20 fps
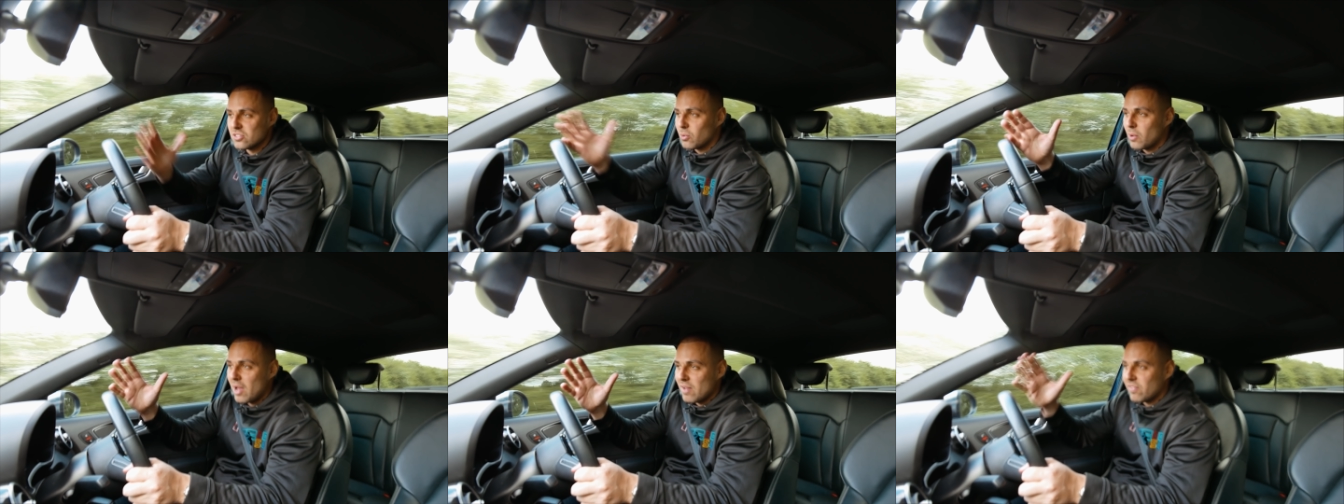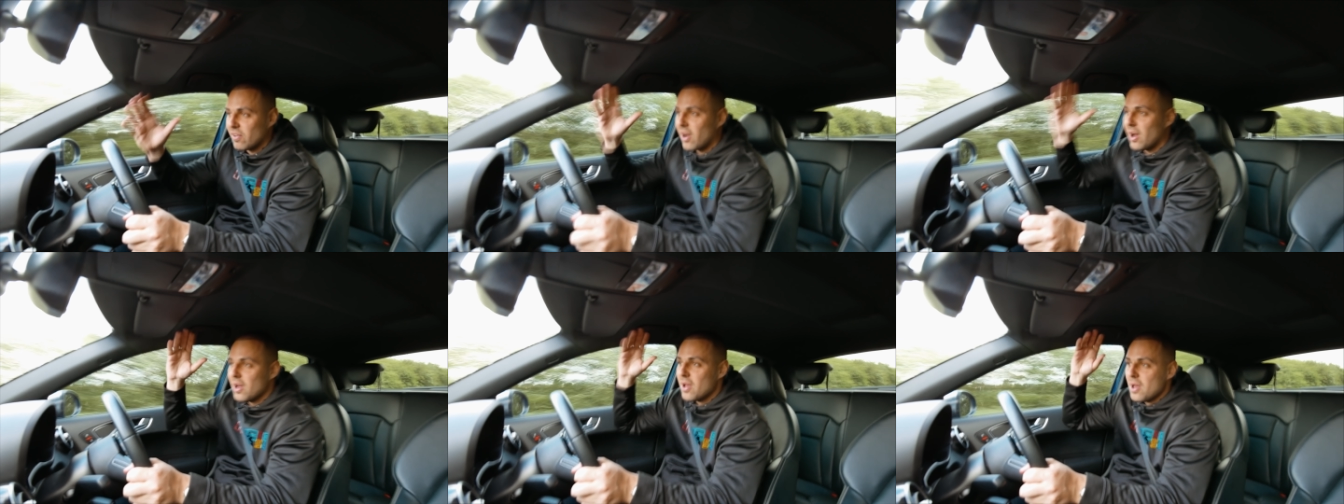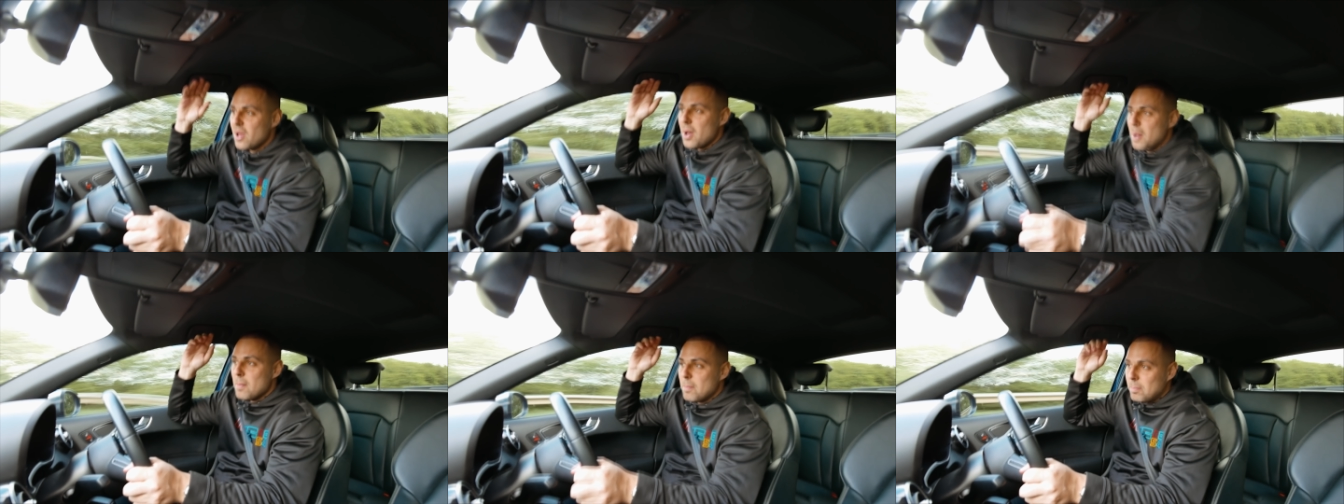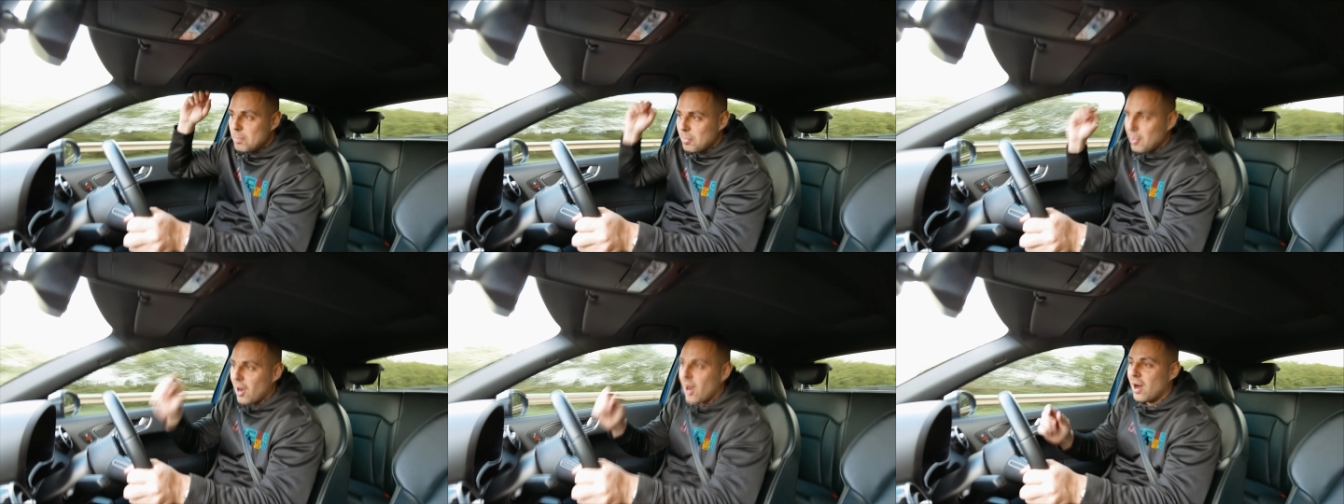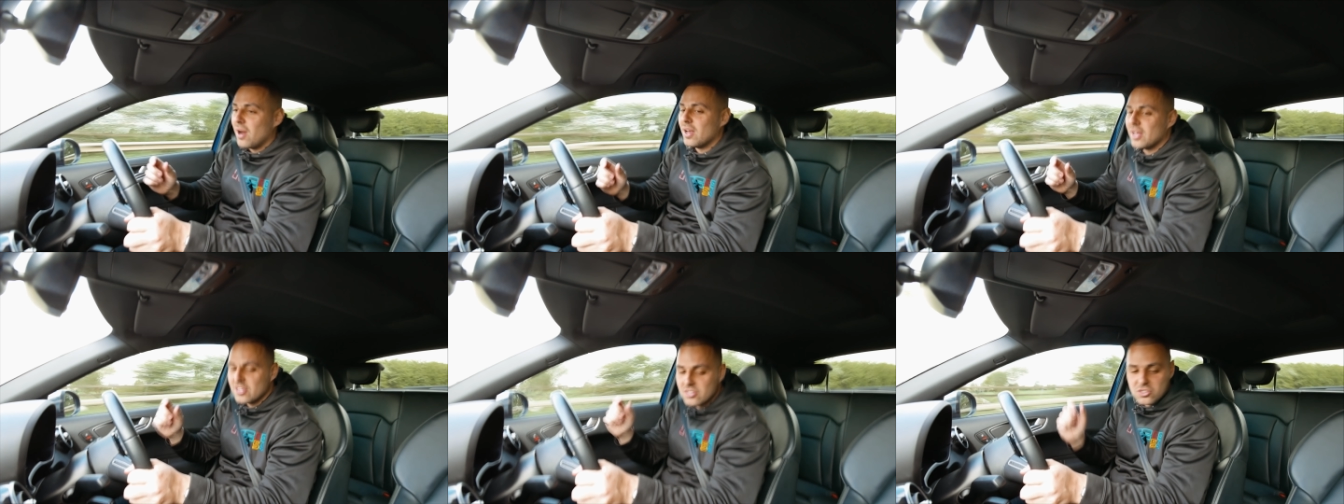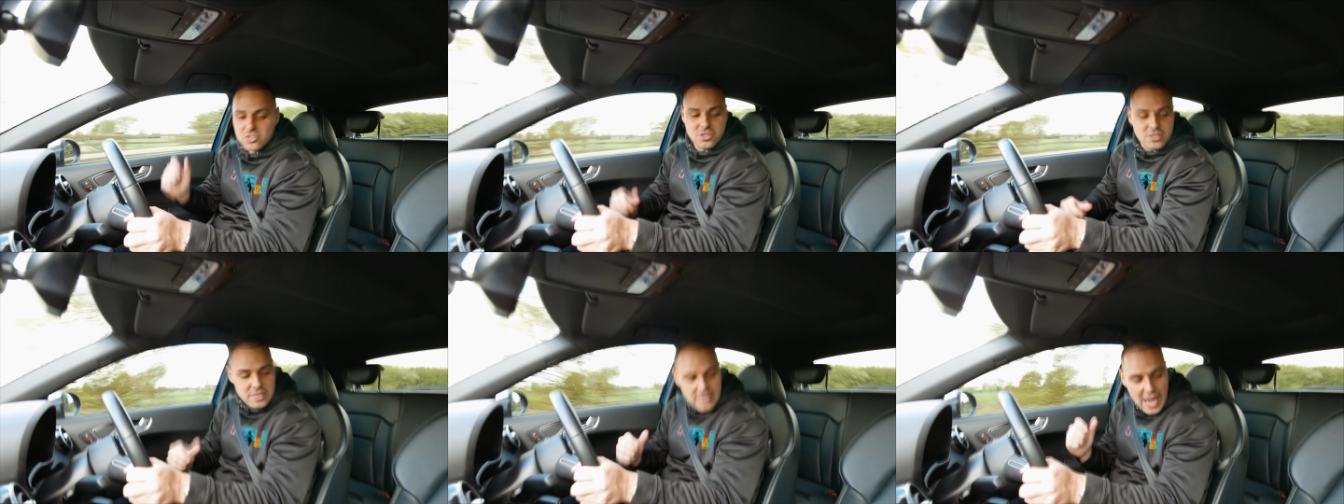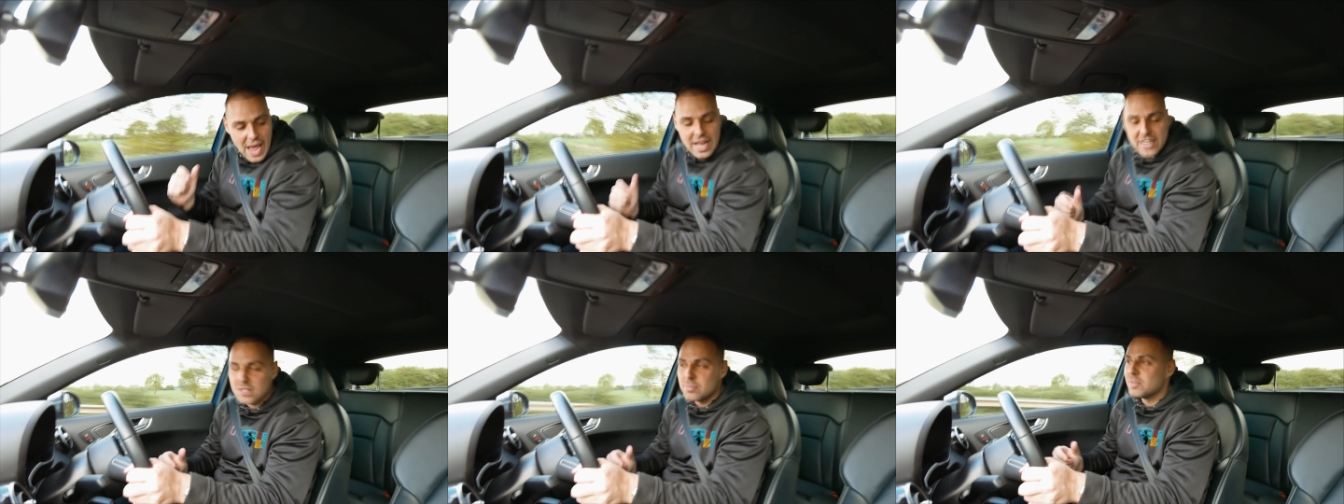or whatever, but it
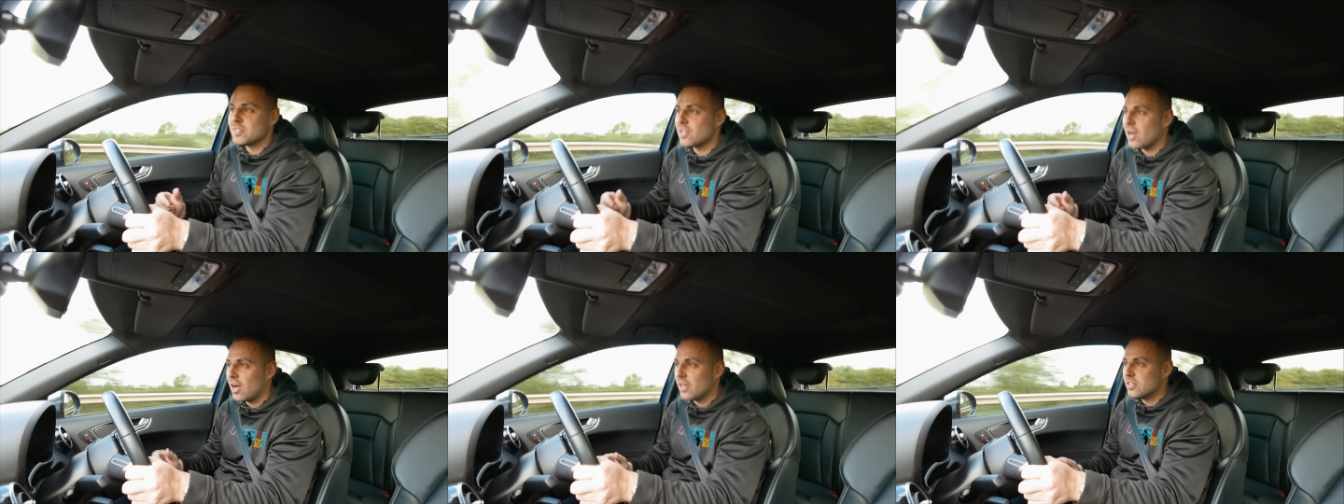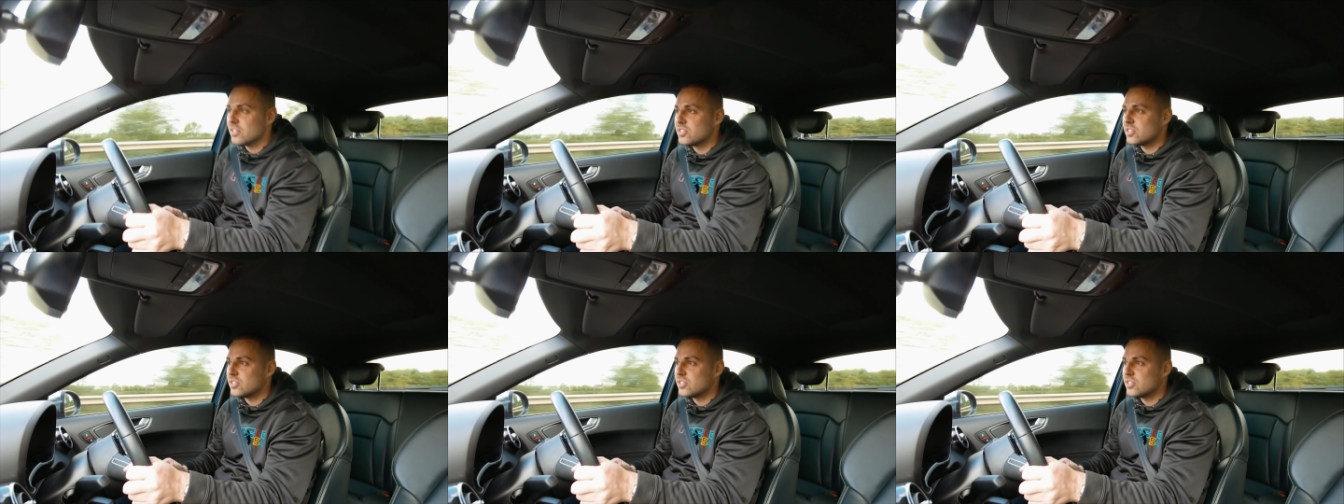had to be done.